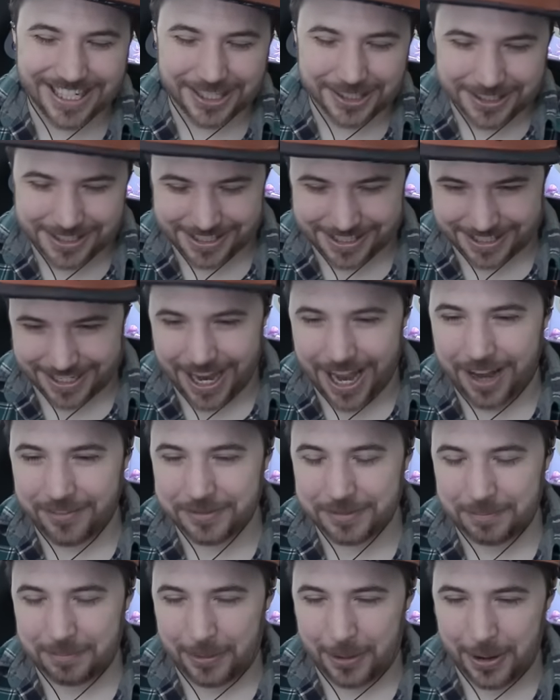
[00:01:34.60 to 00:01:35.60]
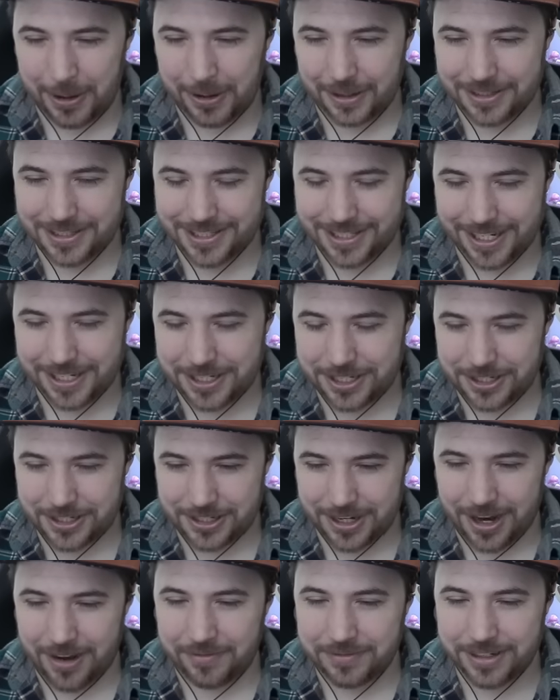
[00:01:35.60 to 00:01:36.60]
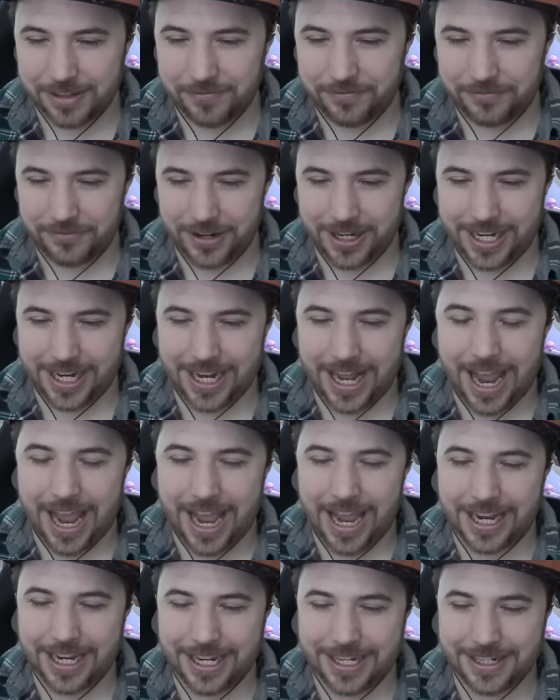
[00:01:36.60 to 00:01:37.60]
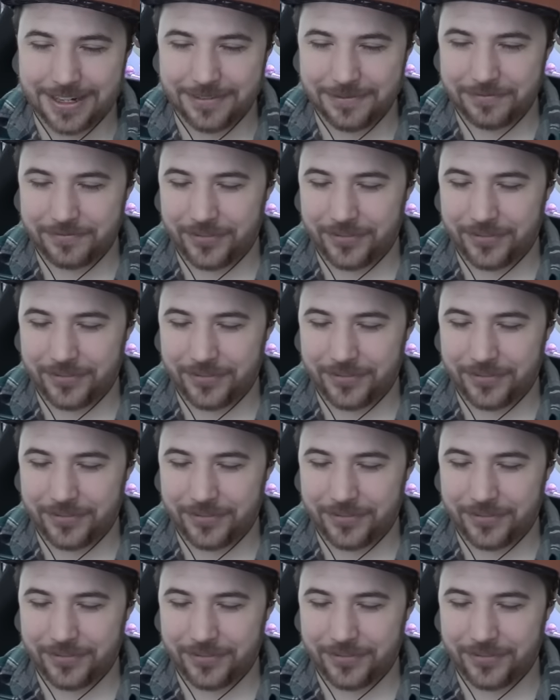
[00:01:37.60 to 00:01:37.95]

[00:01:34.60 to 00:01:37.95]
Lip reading: you soft-boiled as it shoved a freaking egg in your